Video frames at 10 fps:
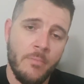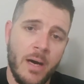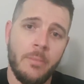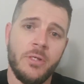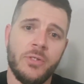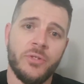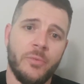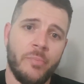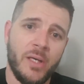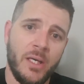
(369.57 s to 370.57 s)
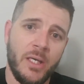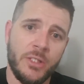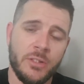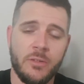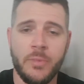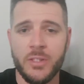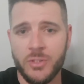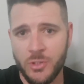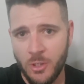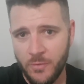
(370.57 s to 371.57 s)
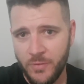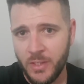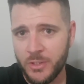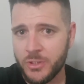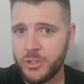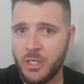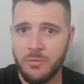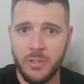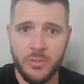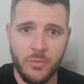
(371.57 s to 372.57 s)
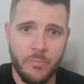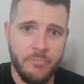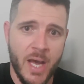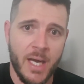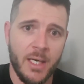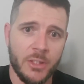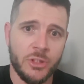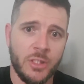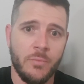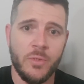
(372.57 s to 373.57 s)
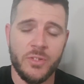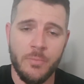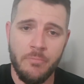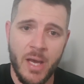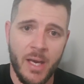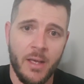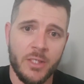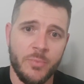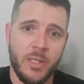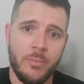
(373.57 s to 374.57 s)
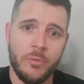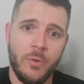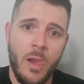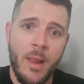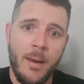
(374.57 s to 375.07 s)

Barbecues on the beach, a little bit of surfing, just generally doing badass shit with some badass people.